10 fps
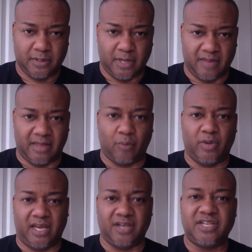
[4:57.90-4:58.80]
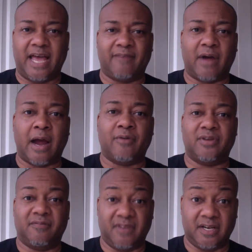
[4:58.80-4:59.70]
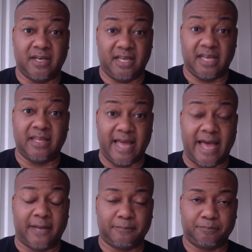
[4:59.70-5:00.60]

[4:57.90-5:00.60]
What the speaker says: and that we each have our divinity in that.